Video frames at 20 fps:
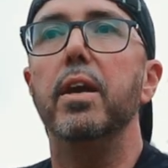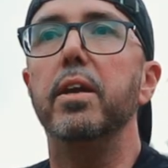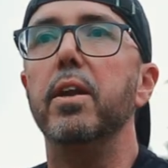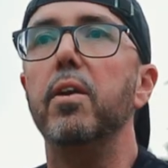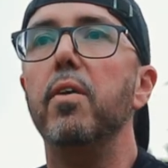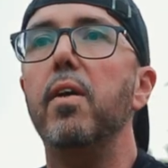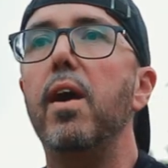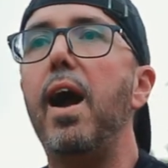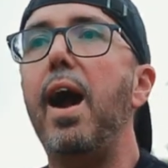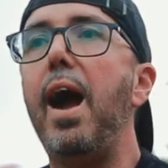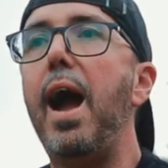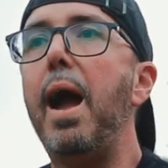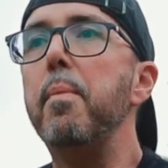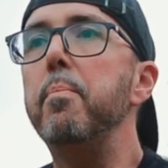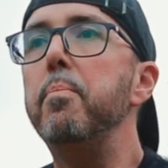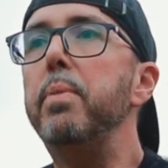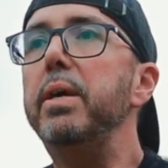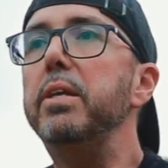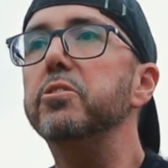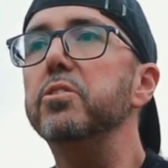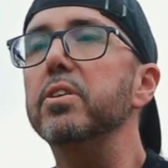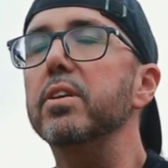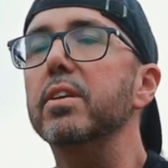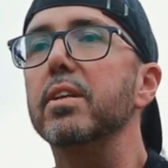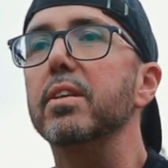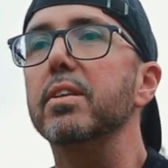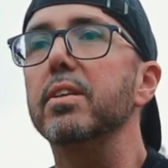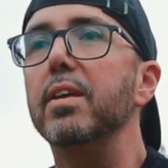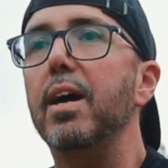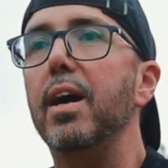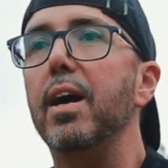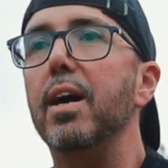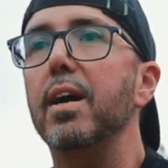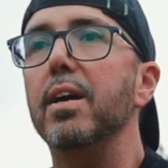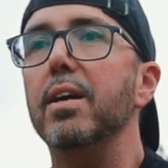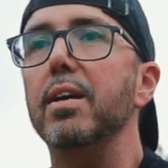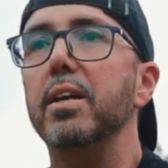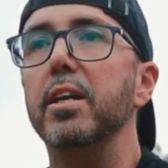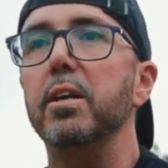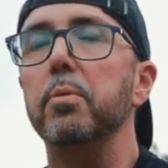You know, I mentioned
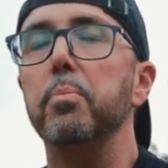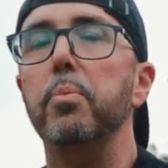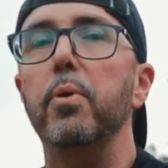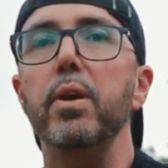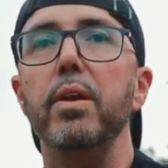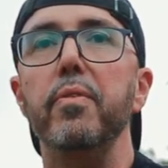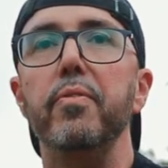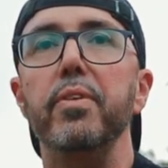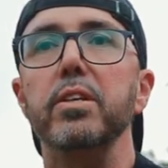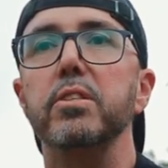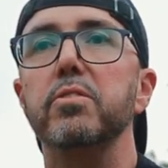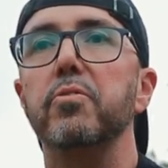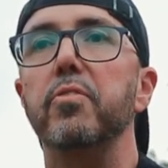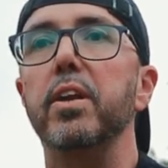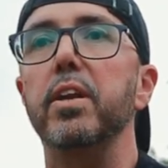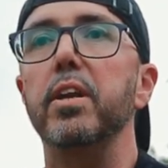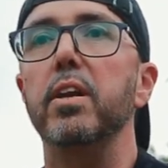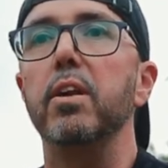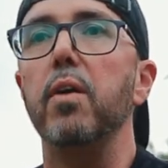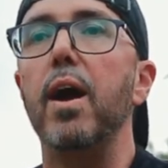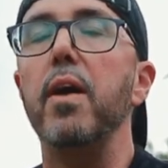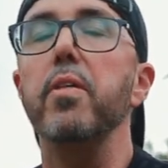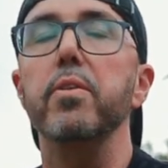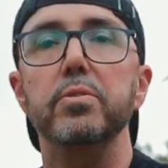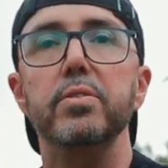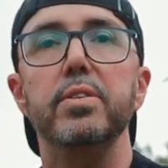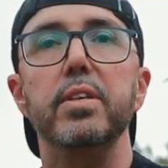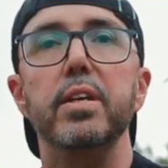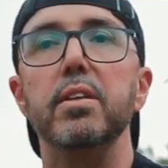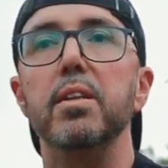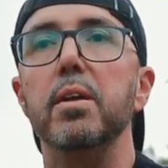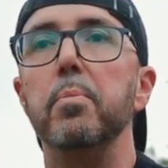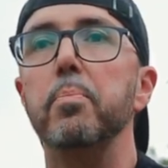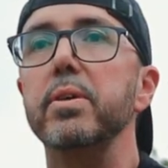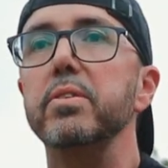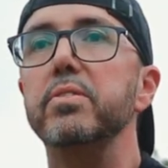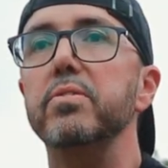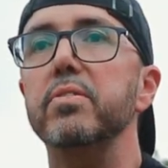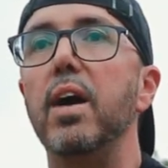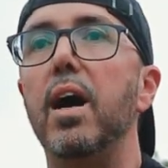in a previous video, it was the
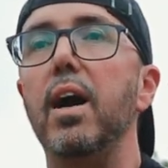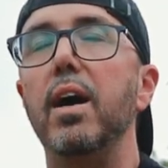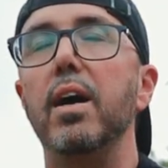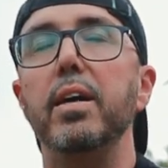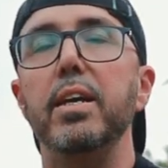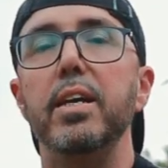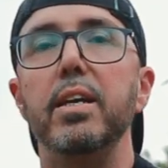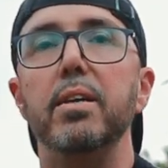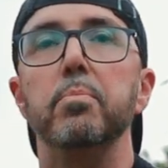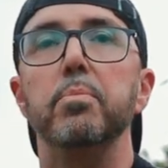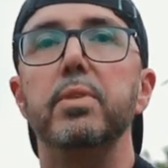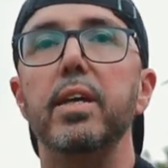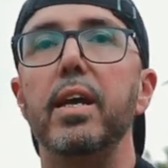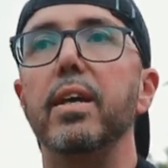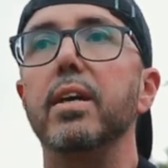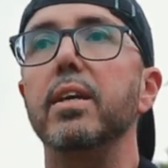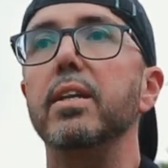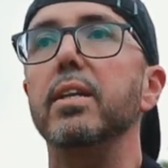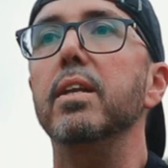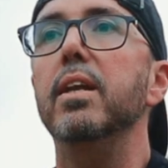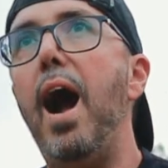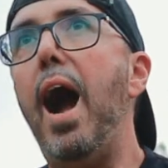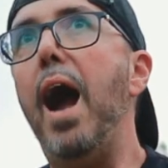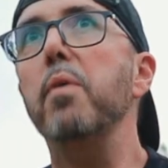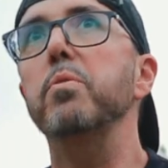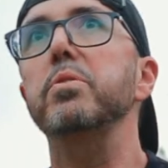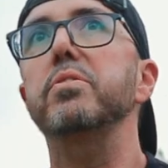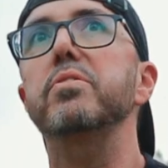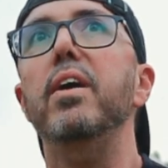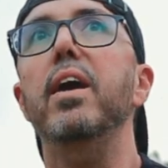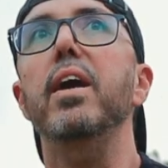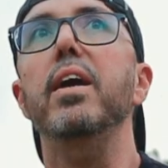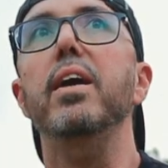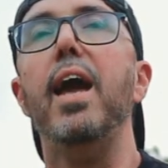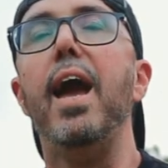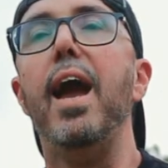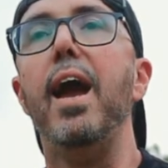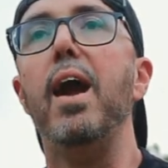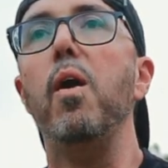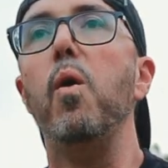Olympus EM10. I was saying
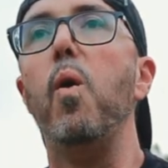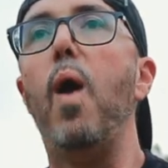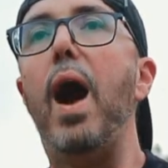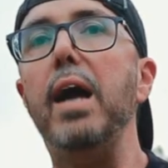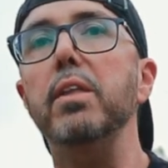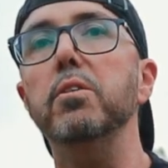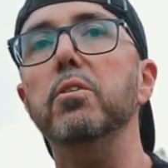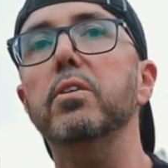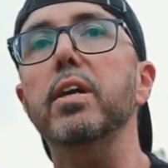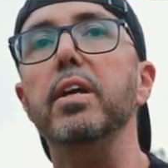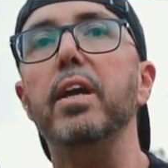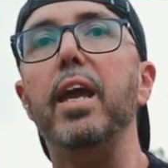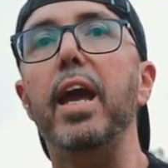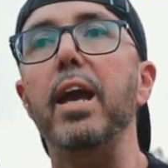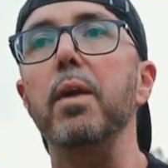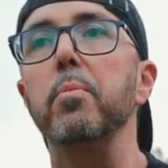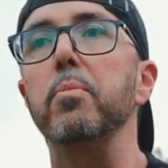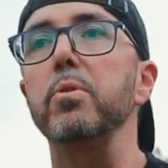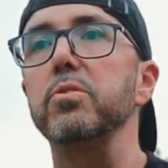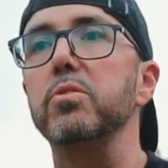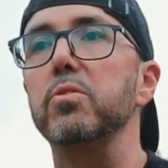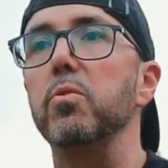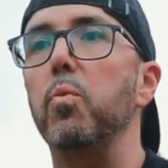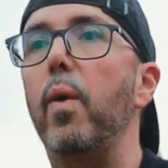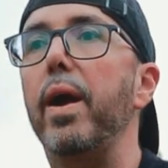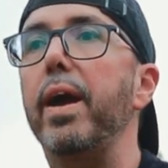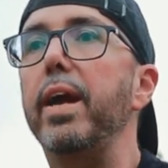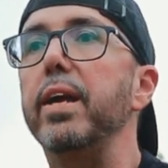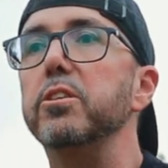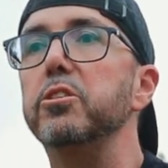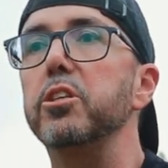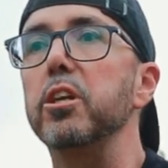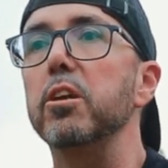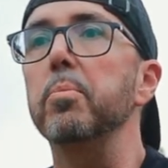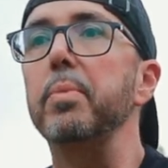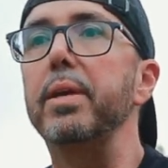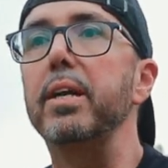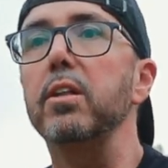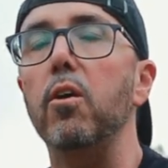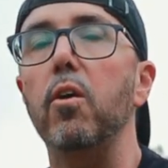how I look at cameras the way
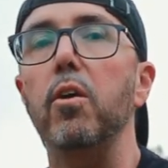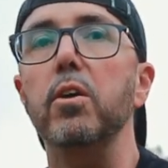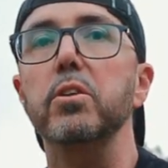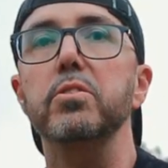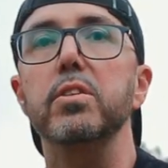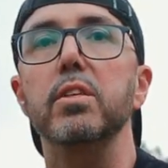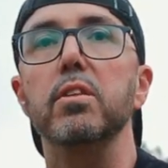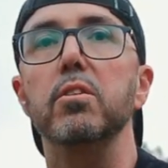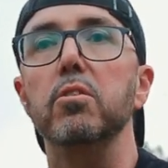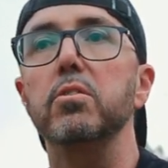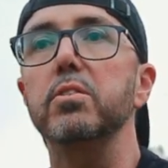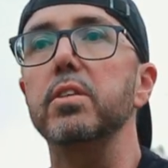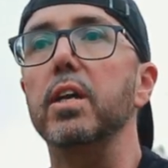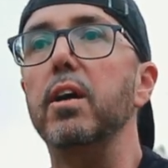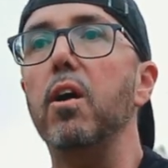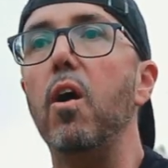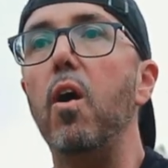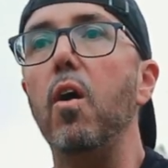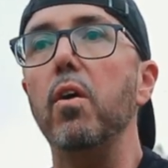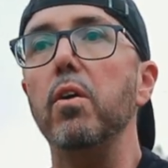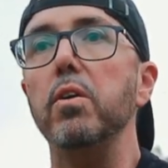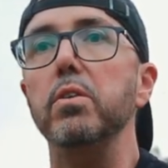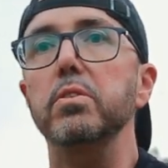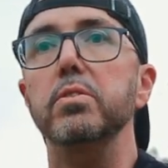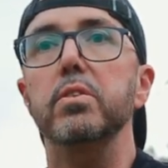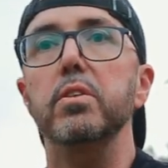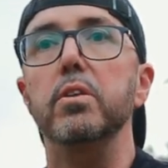Jeremy Clarkson looks at cars.